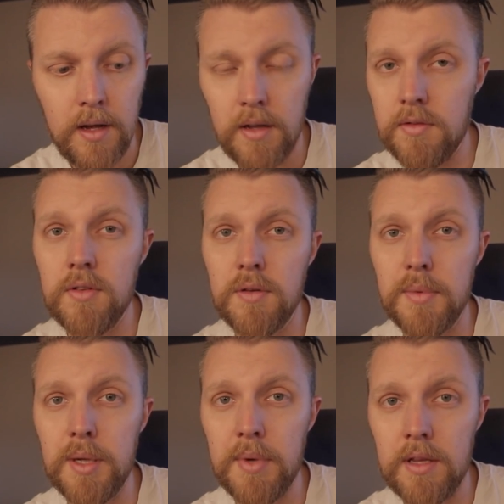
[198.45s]
I sent some
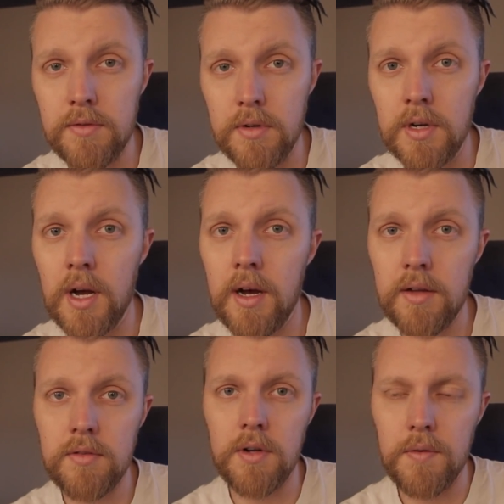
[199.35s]
emails to the
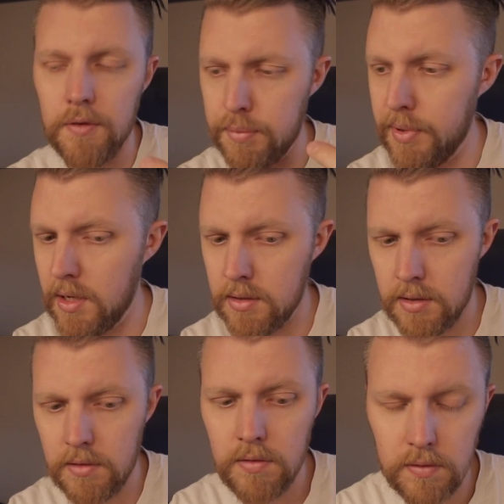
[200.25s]
guys, they
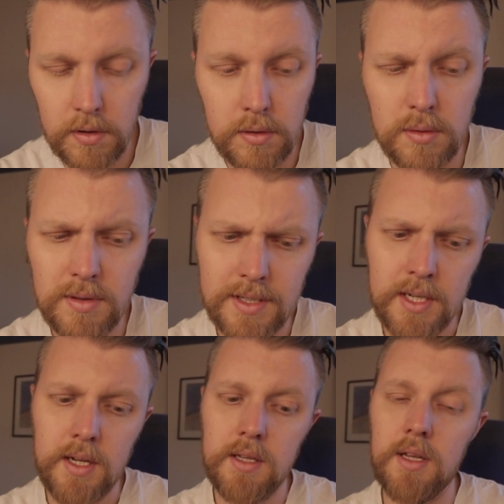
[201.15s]
responded, so
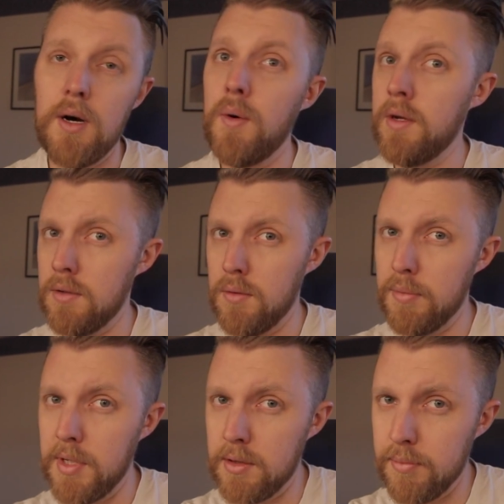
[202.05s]
now I know a
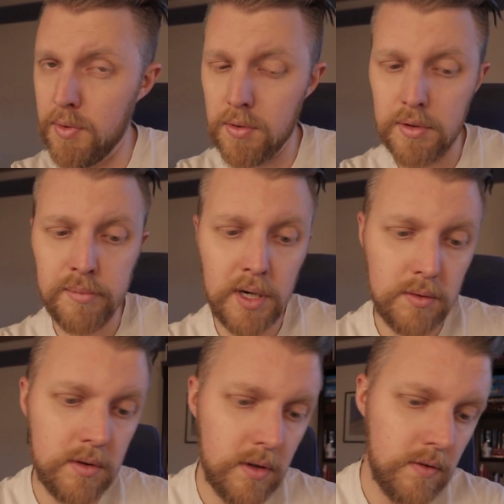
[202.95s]
bit more
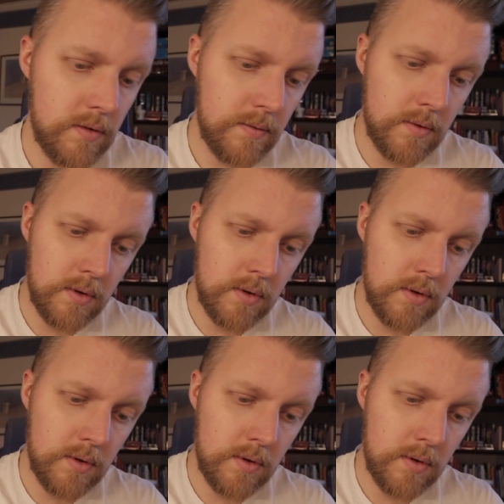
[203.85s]
about this.